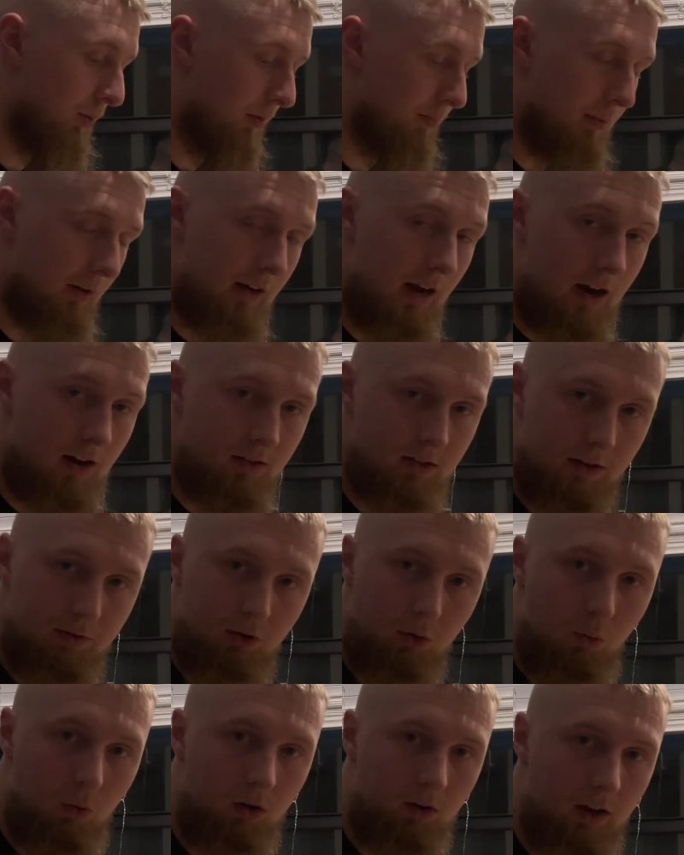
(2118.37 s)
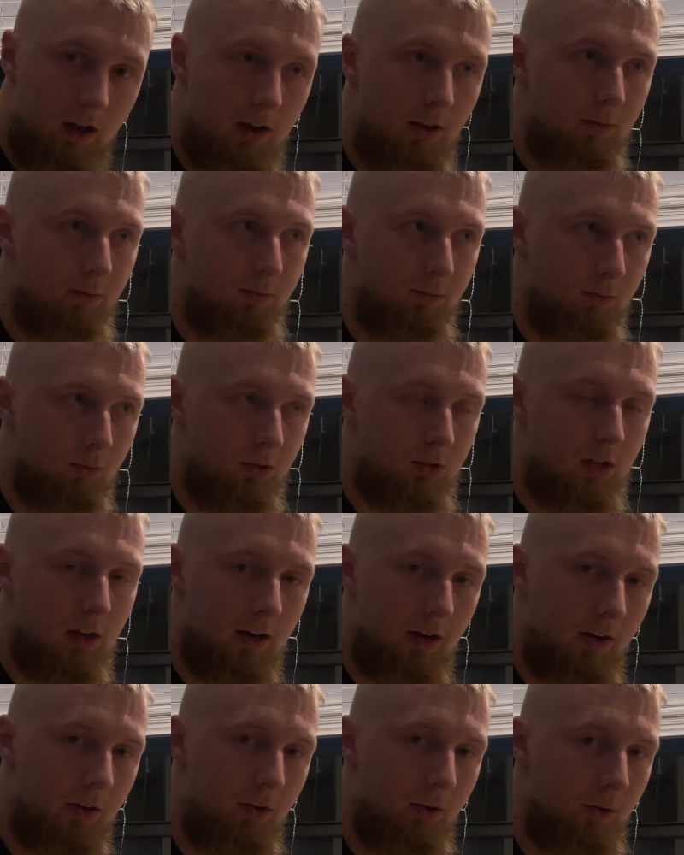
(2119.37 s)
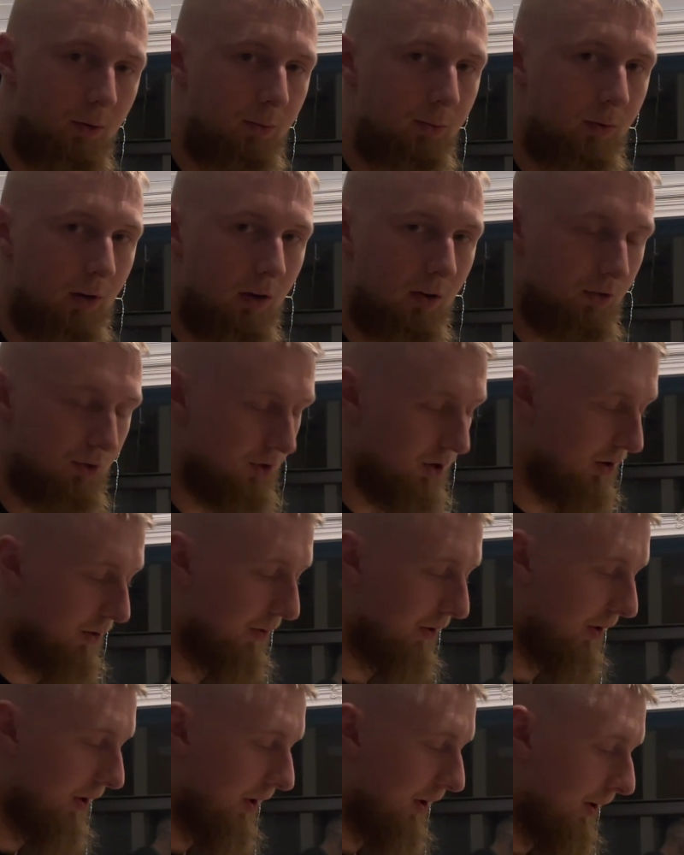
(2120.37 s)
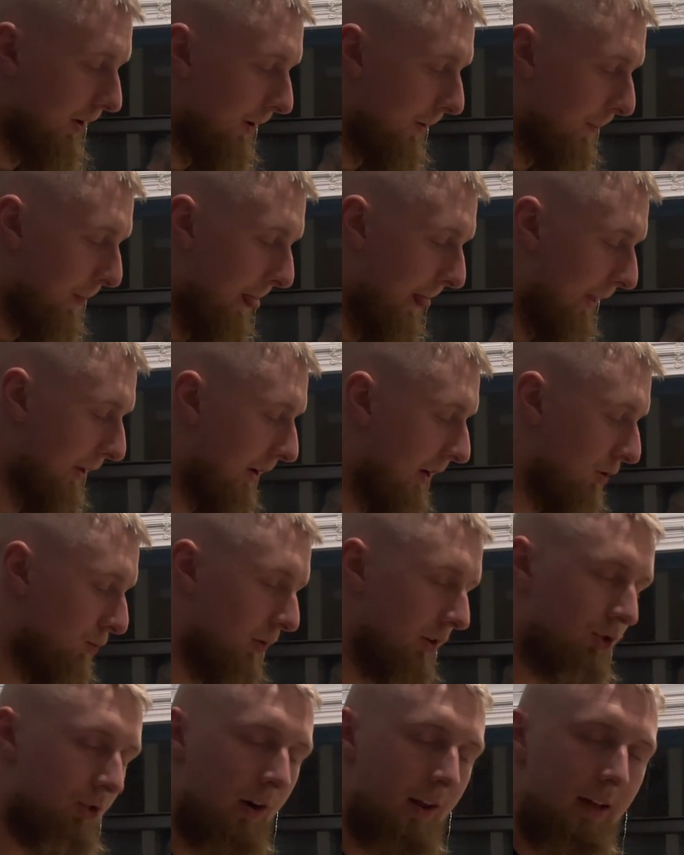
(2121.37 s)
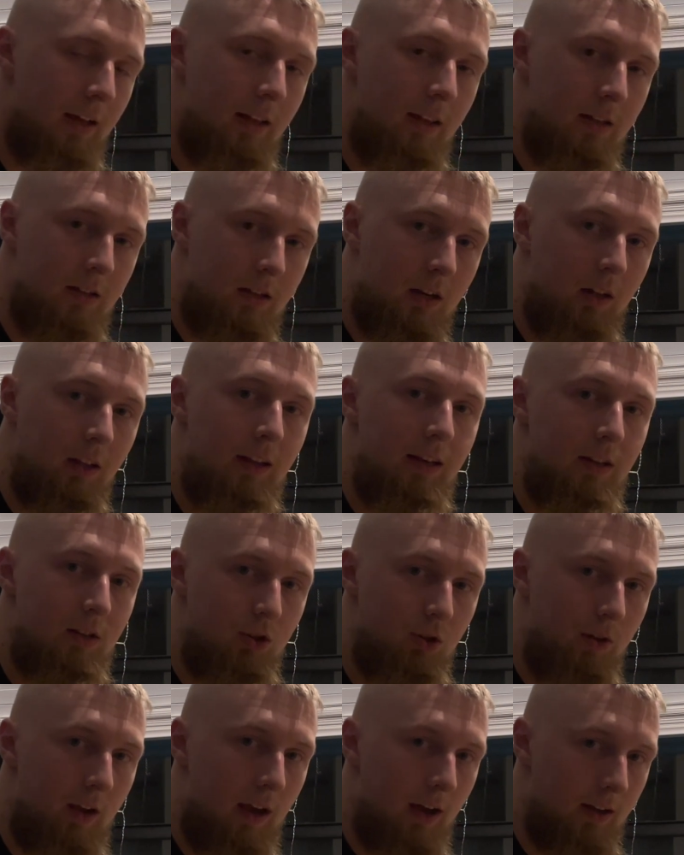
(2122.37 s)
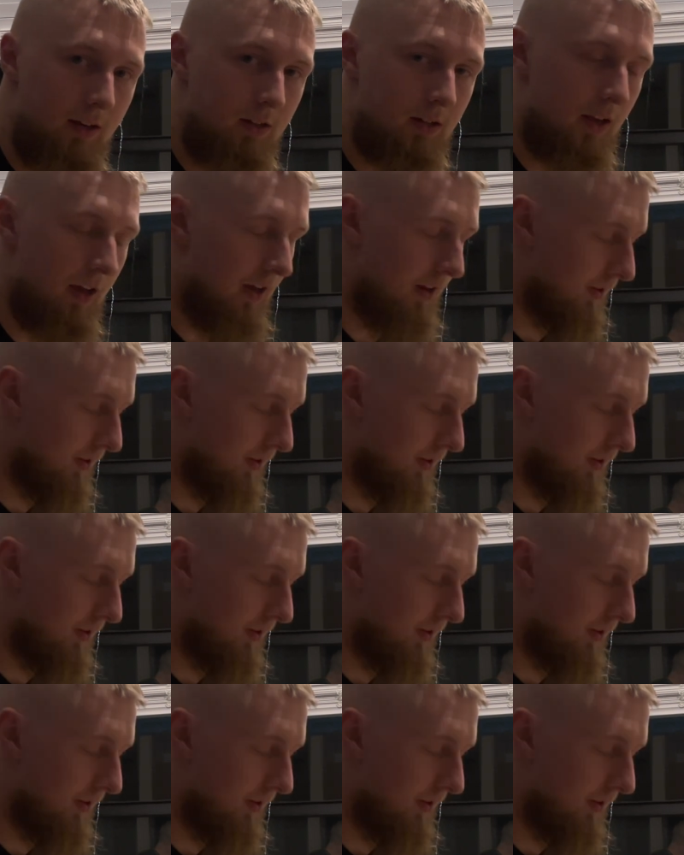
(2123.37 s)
McDonald's after a workout, what's that going to do? You know, so you guys want to try to eat as clean as you guys can.